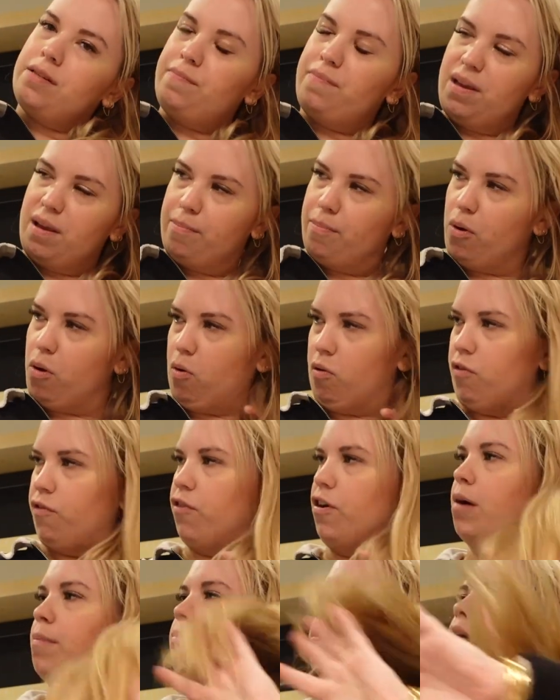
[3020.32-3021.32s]
in big bulk
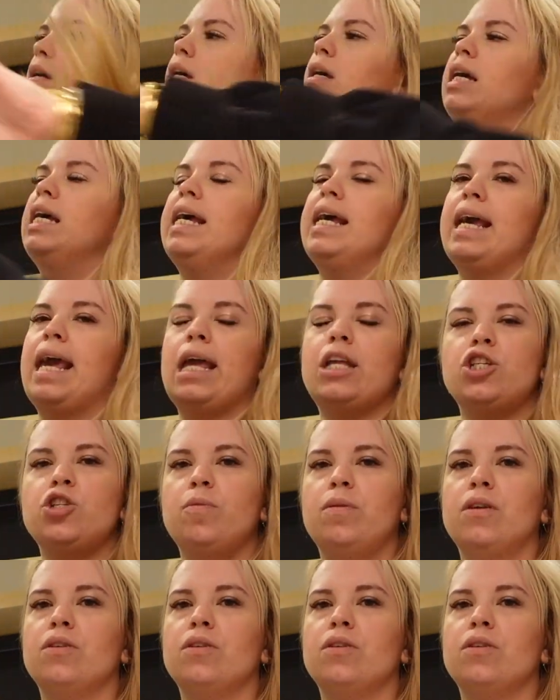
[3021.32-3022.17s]
from HEB.